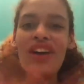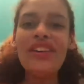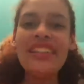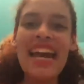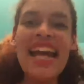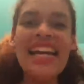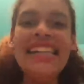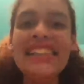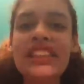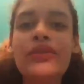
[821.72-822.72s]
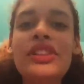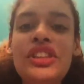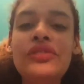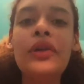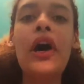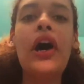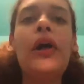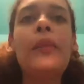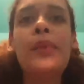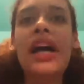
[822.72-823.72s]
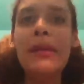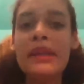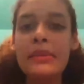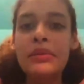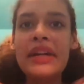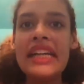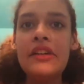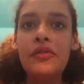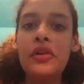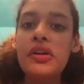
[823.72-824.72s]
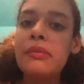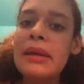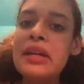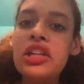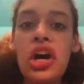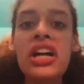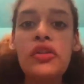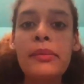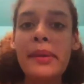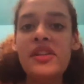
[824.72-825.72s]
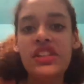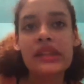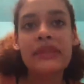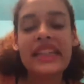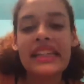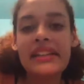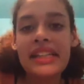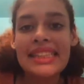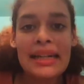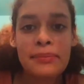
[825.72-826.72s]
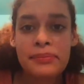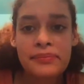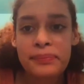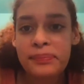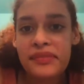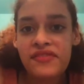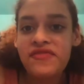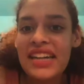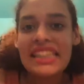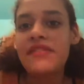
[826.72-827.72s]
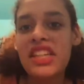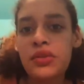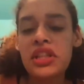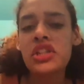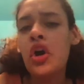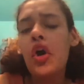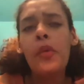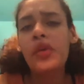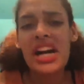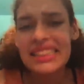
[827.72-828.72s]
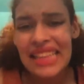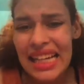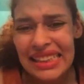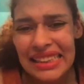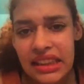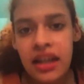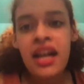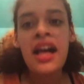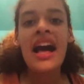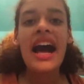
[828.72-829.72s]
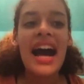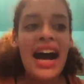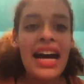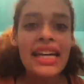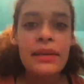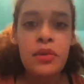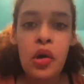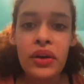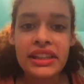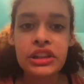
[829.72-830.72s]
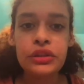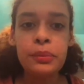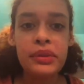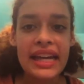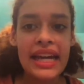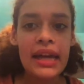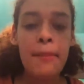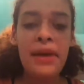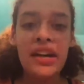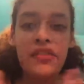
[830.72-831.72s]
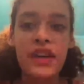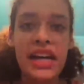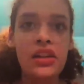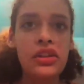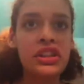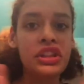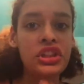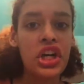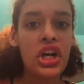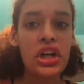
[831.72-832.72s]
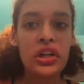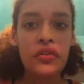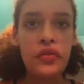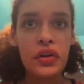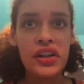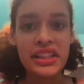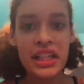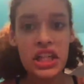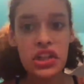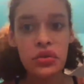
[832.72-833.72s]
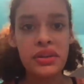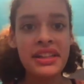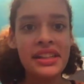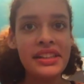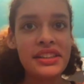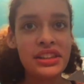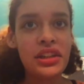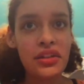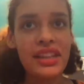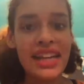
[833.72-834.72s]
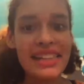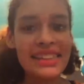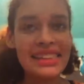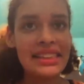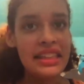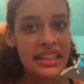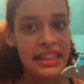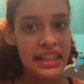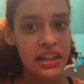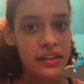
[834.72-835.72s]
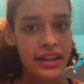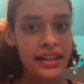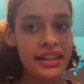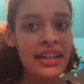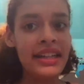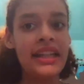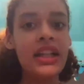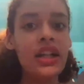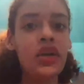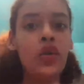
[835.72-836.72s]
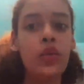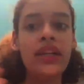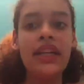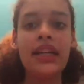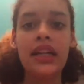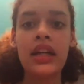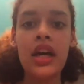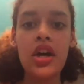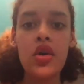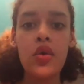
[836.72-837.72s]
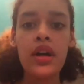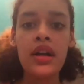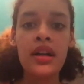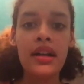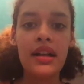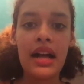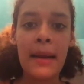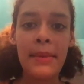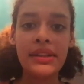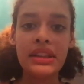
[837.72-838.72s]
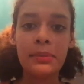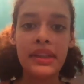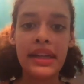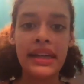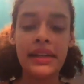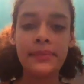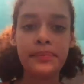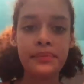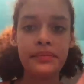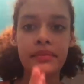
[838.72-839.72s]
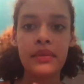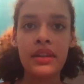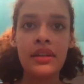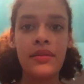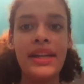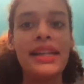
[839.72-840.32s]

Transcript: Okay, so what you've all probably been waiting for, or maybe not, or maybe just me, because I'm finally finished with this whole process. I am going to play my final song for you. So let's hear it. Here we go. I'm about to play it. Ready,